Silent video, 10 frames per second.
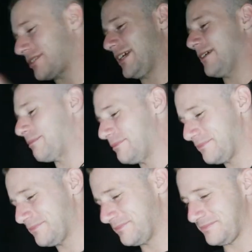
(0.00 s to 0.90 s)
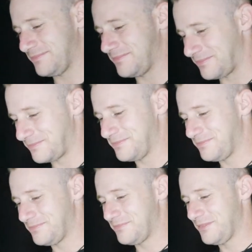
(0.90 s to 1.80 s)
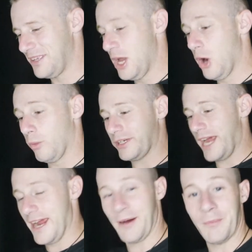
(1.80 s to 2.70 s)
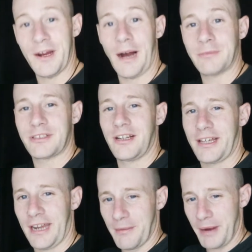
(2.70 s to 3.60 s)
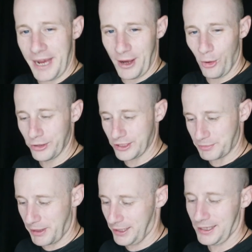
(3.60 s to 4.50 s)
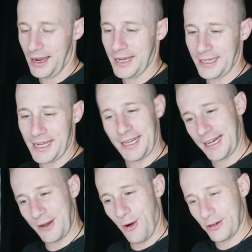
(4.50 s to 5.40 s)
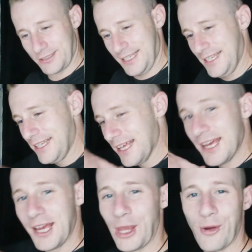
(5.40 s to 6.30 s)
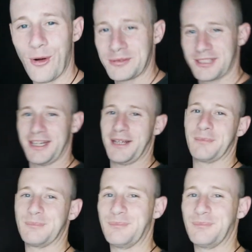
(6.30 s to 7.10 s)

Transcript: I'm saying? Well, damn. I'm just looking at a man holding his belly like that. They got the horse heat. You know what I'm saying?